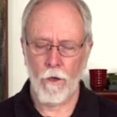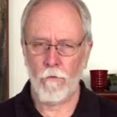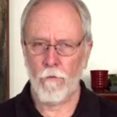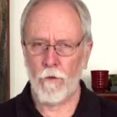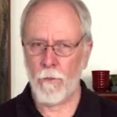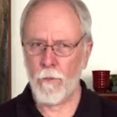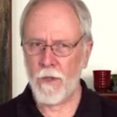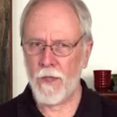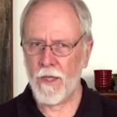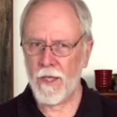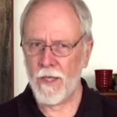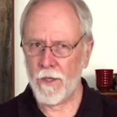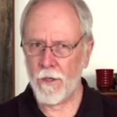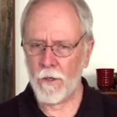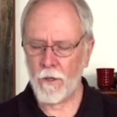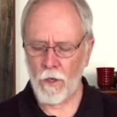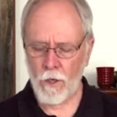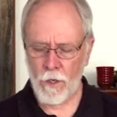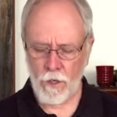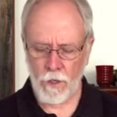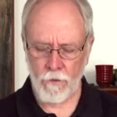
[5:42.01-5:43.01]
From the
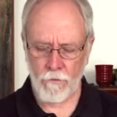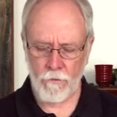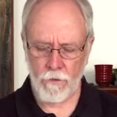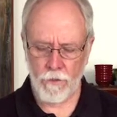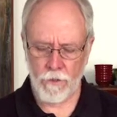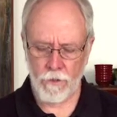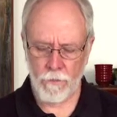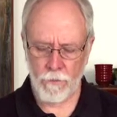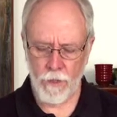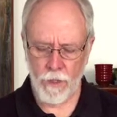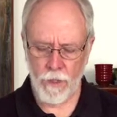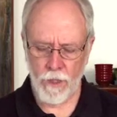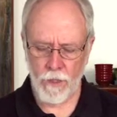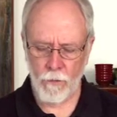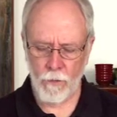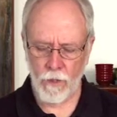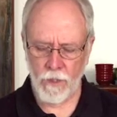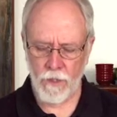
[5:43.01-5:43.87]
inner heart of this man,